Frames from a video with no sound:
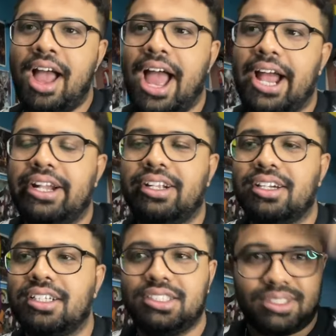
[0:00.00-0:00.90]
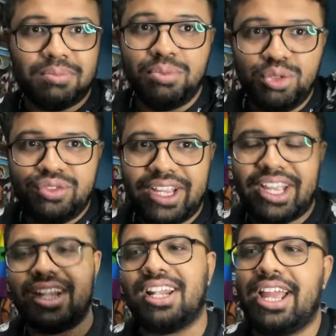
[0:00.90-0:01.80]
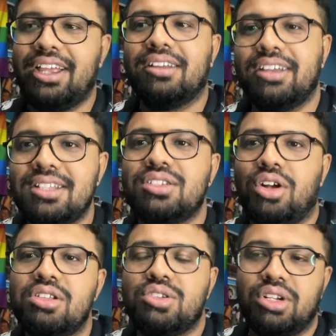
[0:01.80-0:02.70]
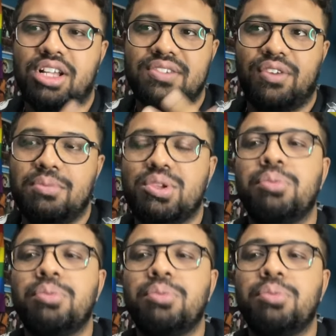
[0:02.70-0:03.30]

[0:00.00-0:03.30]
and just moving it like it's also a dance form.